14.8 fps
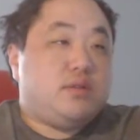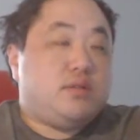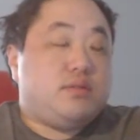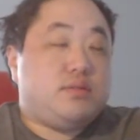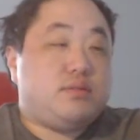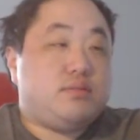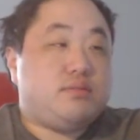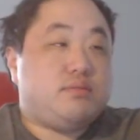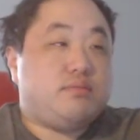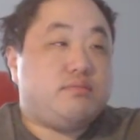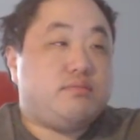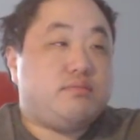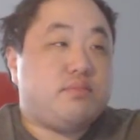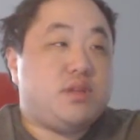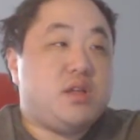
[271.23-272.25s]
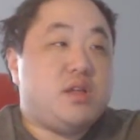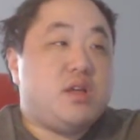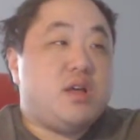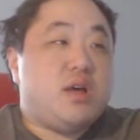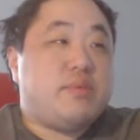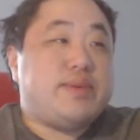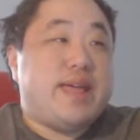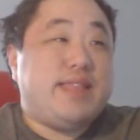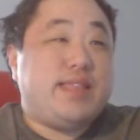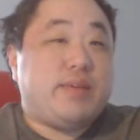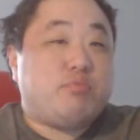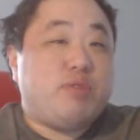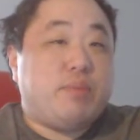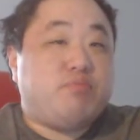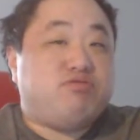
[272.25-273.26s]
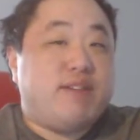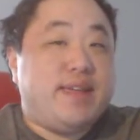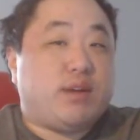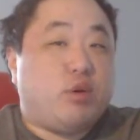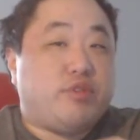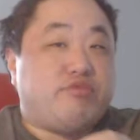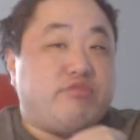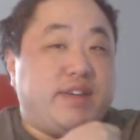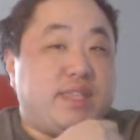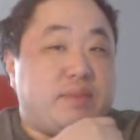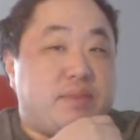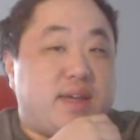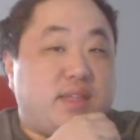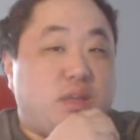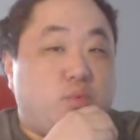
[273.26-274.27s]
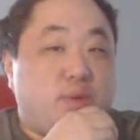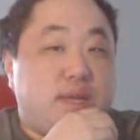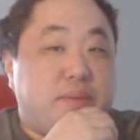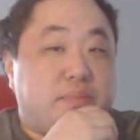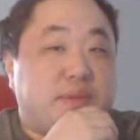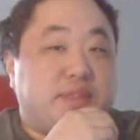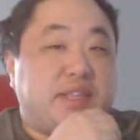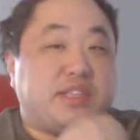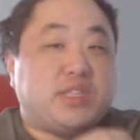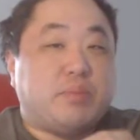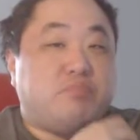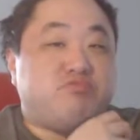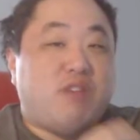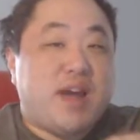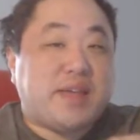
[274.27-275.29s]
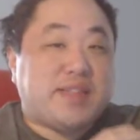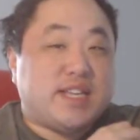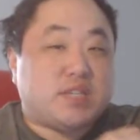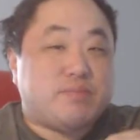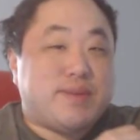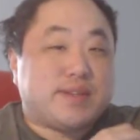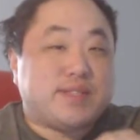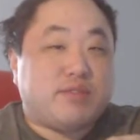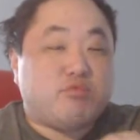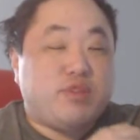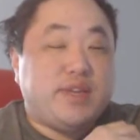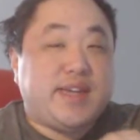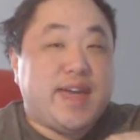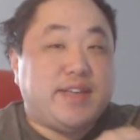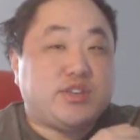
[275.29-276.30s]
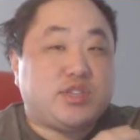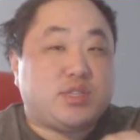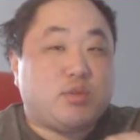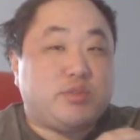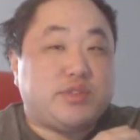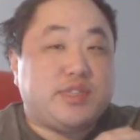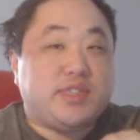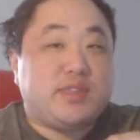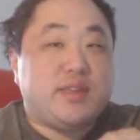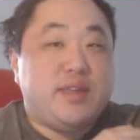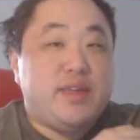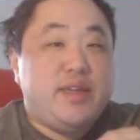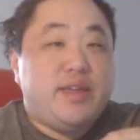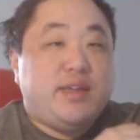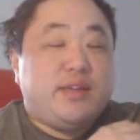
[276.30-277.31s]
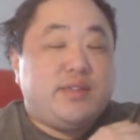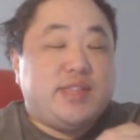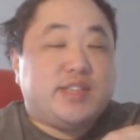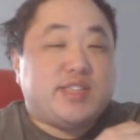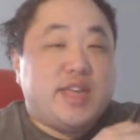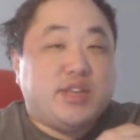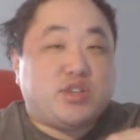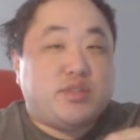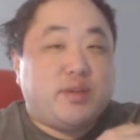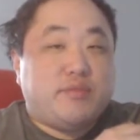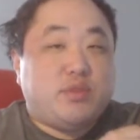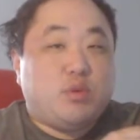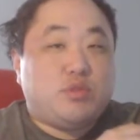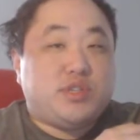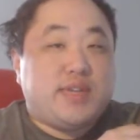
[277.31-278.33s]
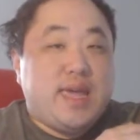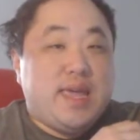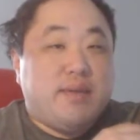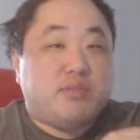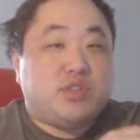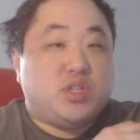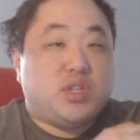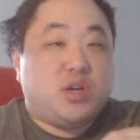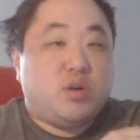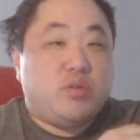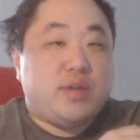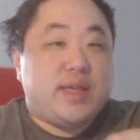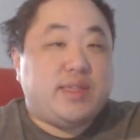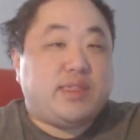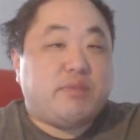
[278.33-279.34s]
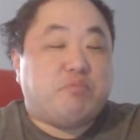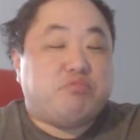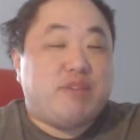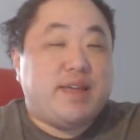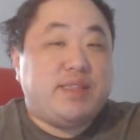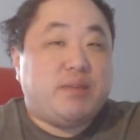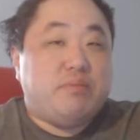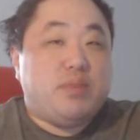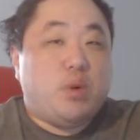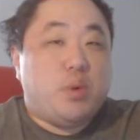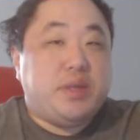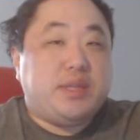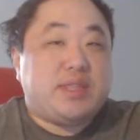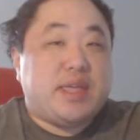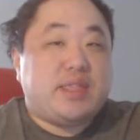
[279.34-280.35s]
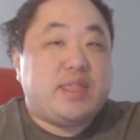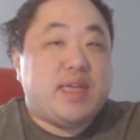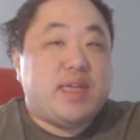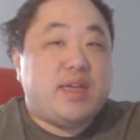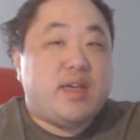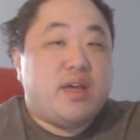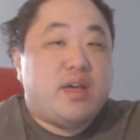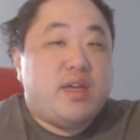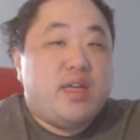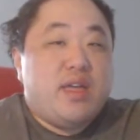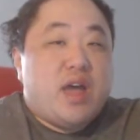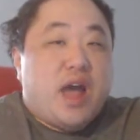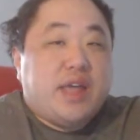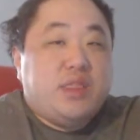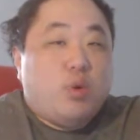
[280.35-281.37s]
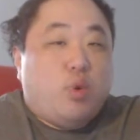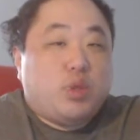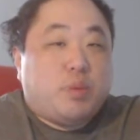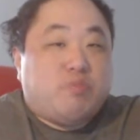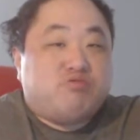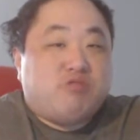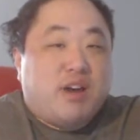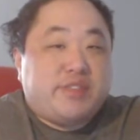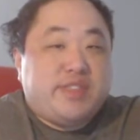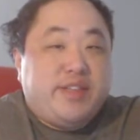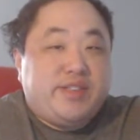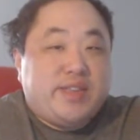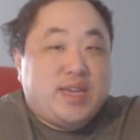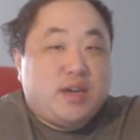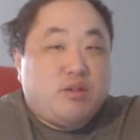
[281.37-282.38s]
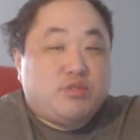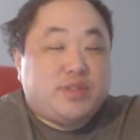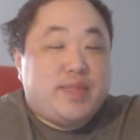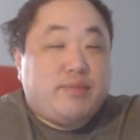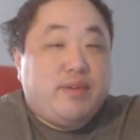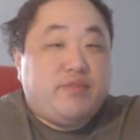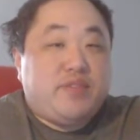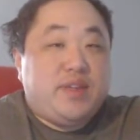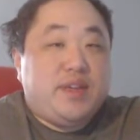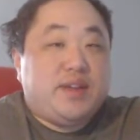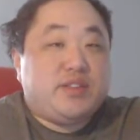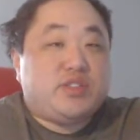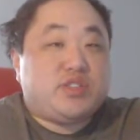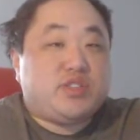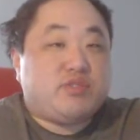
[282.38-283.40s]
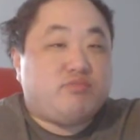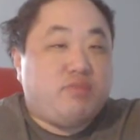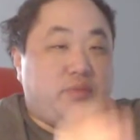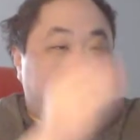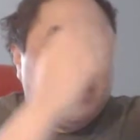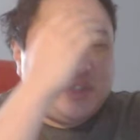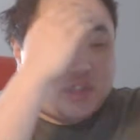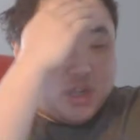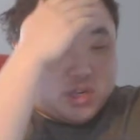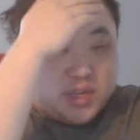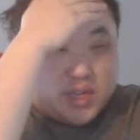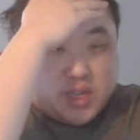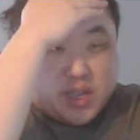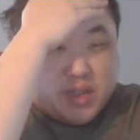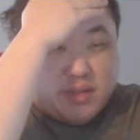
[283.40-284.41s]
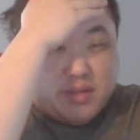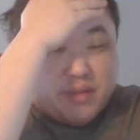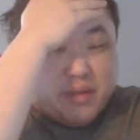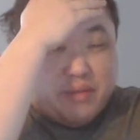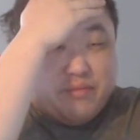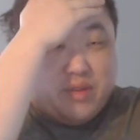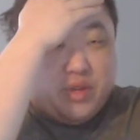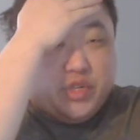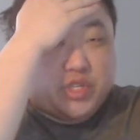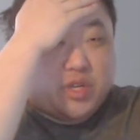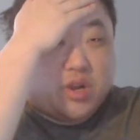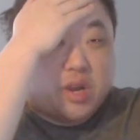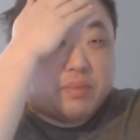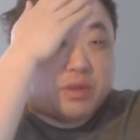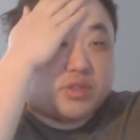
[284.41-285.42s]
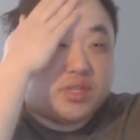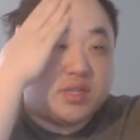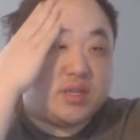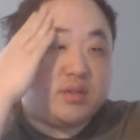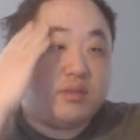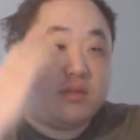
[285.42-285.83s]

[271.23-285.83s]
I mean, I ended up replaying all three of them anyway, but it's the blind aspect that really catches those, the attention of those games, you know? And to play them knowing that I know all the plot details and everything. It's really sucky. I, I'm very sorry about that.